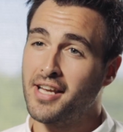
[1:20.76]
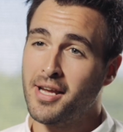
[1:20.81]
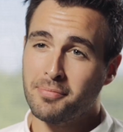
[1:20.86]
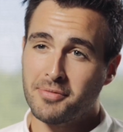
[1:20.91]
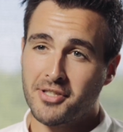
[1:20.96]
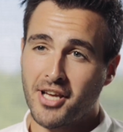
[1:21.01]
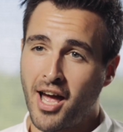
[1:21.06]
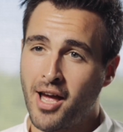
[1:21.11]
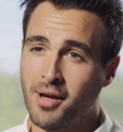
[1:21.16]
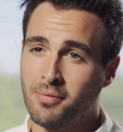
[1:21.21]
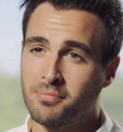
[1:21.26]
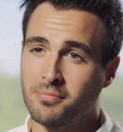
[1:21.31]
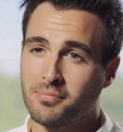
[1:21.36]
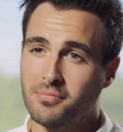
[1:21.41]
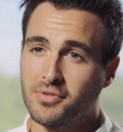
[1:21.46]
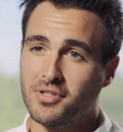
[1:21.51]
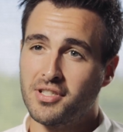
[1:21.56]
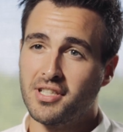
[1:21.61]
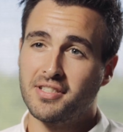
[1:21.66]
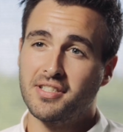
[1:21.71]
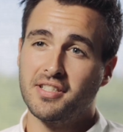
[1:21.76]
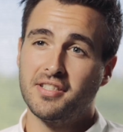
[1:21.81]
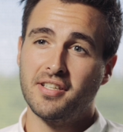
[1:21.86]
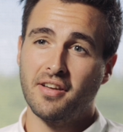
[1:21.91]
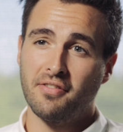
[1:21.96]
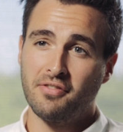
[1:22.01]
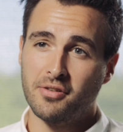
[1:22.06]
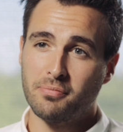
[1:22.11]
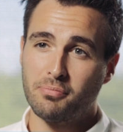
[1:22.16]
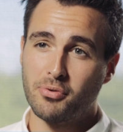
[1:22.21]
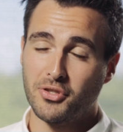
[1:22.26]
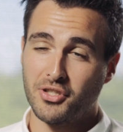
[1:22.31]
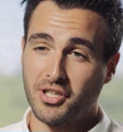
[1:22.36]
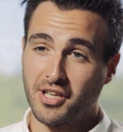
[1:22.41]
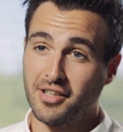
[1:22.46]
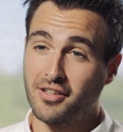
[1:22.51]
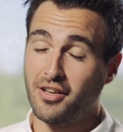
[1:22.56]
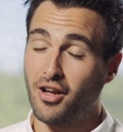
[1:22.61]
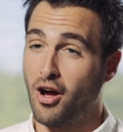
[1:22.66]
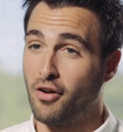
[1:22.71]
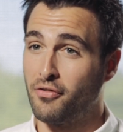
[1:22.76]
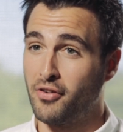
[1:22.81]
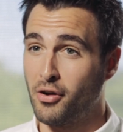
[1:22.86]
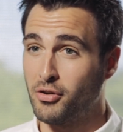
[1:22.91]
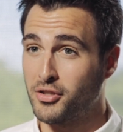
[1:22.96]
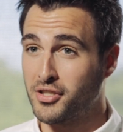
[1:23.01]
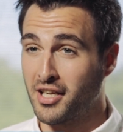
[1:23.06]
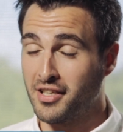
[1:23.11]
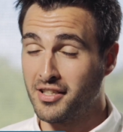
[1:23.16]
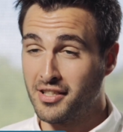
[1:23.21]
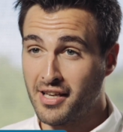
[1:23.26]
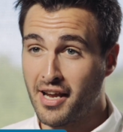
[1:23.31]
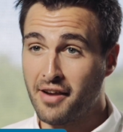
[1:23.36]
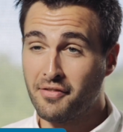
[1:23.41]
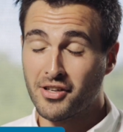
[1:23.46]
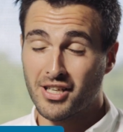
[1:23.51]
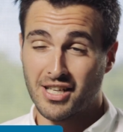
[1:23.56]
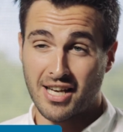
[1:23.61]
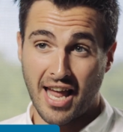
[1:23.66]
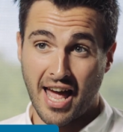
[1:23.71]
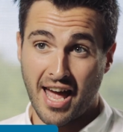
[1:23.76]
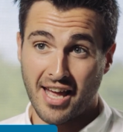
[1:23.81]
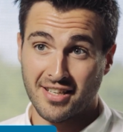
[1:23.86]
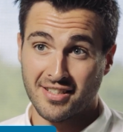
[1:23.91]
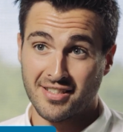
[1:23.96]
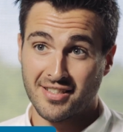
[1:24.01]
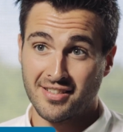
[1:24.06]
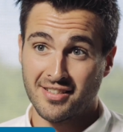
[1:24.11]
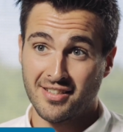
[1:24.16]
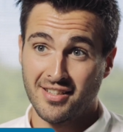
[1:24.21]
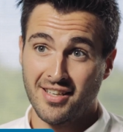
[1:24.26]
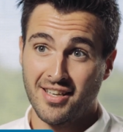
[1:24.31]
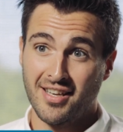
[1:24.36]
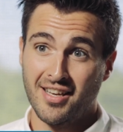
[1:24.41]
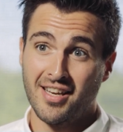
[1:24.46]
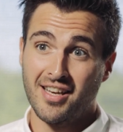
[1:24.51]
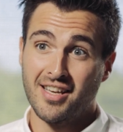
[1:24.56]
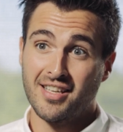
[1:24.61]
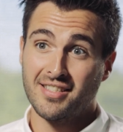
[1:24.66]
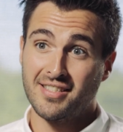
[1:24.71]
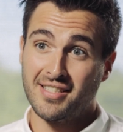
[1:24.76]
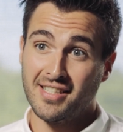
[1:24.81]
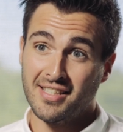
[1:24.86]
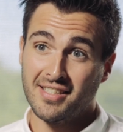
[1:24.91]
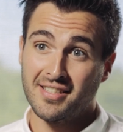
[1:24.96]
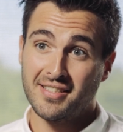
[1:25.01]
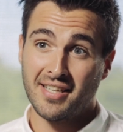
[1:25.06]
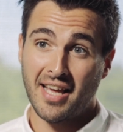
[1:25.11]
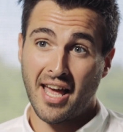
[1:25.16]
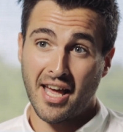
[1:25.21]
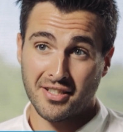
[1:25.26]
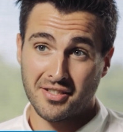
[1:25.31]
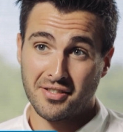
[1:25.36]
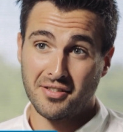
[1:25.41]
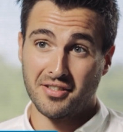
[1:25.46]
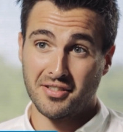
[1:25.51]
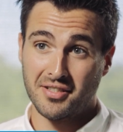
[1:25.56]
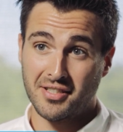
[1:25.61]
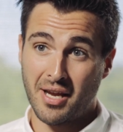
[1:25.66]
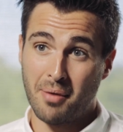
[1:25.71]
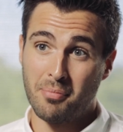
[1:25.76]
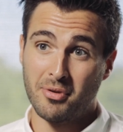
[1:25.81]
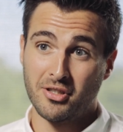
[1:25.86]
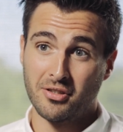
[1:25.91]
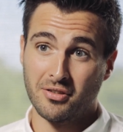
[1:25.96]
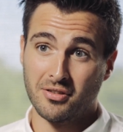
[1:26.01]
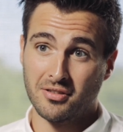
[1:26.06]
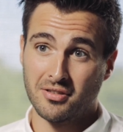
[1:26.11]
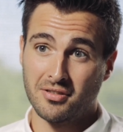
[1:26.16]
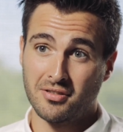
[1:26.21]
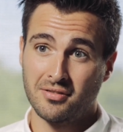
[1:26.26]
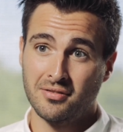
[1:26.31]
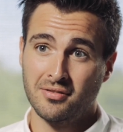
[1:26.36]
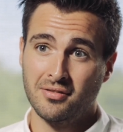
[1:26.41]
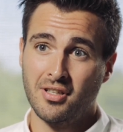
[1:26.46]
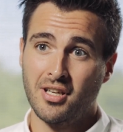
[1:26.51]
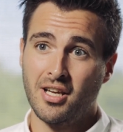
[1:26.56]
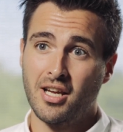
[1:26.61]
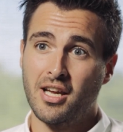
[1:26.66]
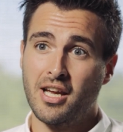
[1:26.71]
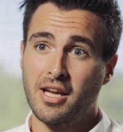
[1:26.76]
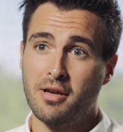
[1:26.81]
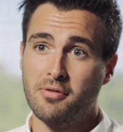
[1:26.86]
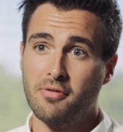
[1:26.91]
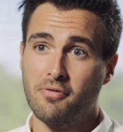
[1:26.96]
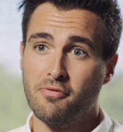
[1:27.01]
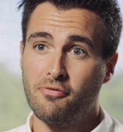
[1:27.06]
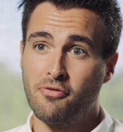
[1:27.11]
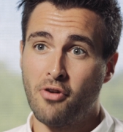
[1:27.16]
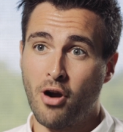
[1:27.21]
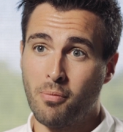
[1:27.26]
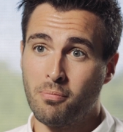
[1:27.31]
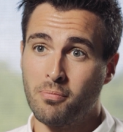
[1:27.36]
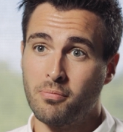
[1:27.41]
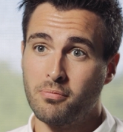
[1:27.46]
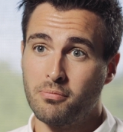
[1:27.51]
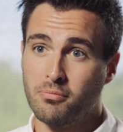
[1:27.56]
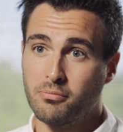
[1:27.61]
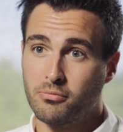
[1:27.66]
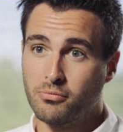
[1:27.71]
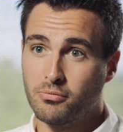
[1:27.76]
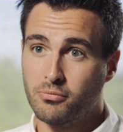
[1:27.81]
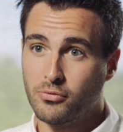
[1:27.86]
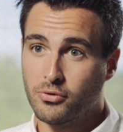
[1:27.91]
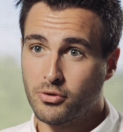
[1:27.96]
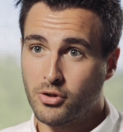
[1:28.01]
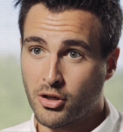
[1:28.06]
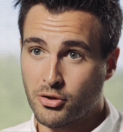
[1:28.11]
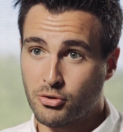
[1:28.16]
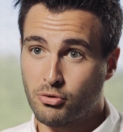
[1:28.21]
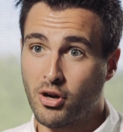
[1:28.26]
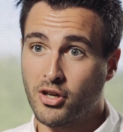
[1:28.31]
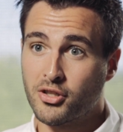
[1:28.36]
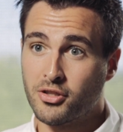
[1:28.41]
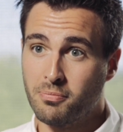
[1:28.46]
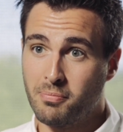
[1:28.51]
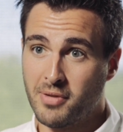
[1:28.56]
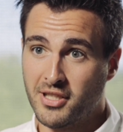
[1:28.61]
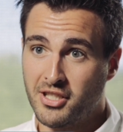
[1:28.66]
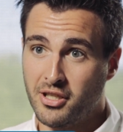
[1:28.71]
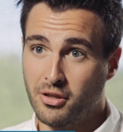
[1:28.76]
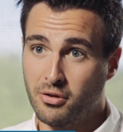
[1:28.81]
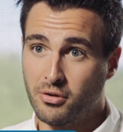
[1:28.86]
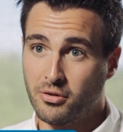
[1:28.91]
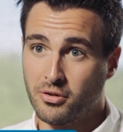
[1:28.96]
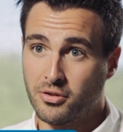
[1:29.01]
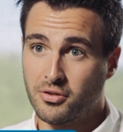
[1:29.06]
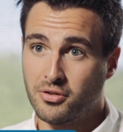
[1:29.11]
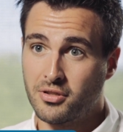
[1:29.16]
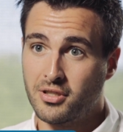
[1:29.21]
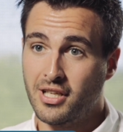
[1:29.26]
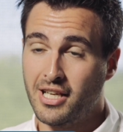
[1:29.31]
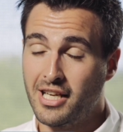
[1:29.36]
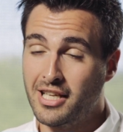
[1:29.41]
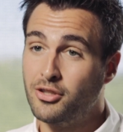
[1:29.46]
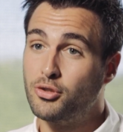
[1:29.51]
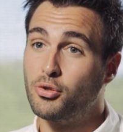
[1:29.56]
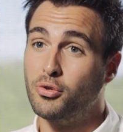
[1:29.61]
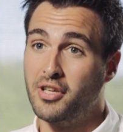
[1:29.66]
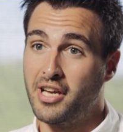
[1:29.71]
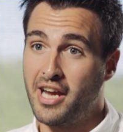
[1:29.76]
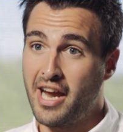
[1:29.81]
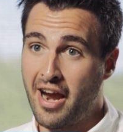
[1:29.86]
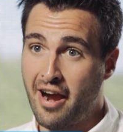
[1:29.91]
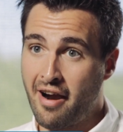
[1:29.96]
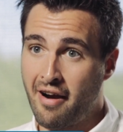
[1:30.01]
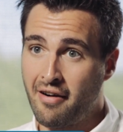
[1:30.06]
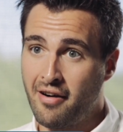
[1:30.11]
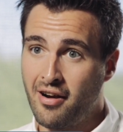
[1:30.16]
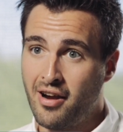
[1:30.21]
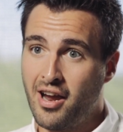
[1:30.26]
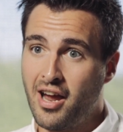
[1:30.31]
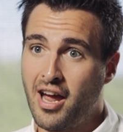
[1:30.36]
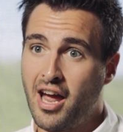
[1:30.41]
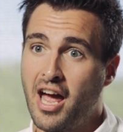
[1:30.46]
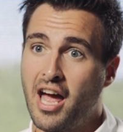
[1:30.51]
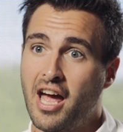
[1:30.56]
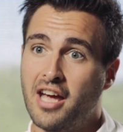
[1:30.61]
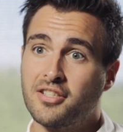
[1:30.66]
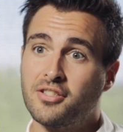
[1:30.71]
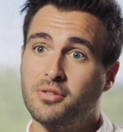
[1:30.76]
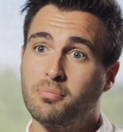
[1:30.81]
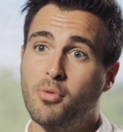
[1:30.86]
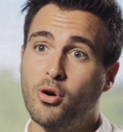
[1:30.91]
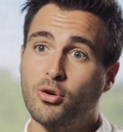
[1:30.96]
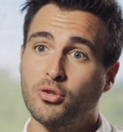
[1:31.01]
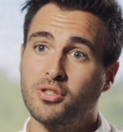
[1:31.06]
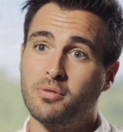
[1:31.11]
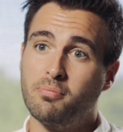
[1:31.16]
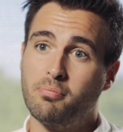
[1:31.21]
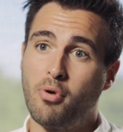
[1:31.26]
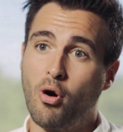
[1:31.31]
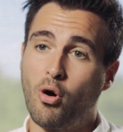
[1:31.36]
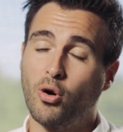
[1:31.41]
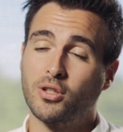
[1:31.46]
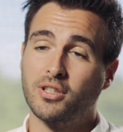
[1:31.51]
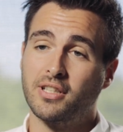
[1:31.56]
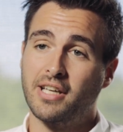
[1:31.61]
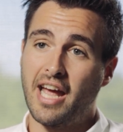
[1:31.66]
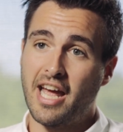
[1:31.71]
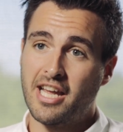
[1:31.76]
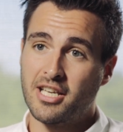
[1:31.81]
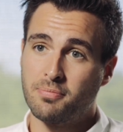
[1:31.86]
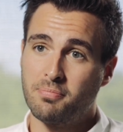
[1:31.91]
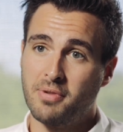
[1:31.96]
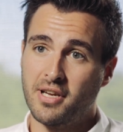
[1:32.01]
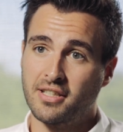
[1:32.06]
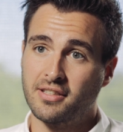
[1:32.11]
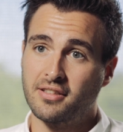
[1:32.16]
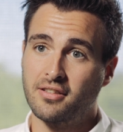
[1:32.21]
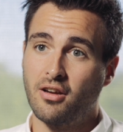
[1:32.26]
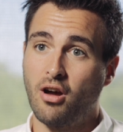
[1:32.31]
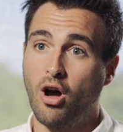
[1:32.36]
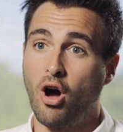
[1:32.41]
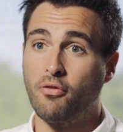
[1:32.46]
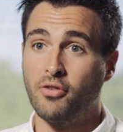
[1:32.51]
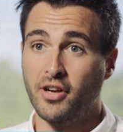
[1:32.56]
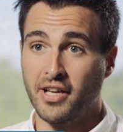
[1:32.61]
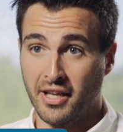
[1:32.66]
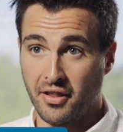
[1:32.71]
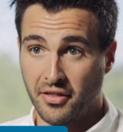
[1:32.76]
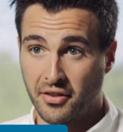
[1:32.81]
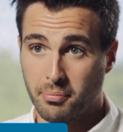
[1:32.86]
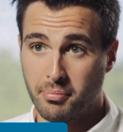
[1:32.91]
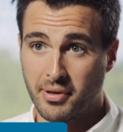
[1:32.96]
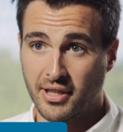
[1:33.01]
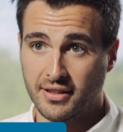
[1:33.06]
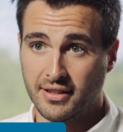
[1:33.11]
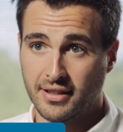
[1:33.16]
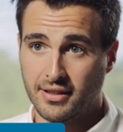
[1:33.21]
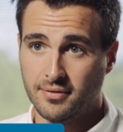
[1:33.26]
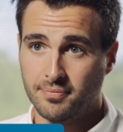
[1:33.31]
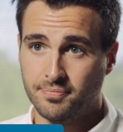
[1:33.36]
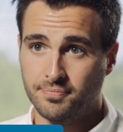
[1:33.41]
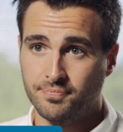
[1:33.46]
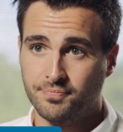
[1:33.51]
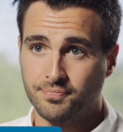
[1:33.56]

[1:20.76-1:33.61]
same time, 67% of our Scandinavian clients sees hazardous chemicals from construction materials into the air as the most important aspect of a healthy building.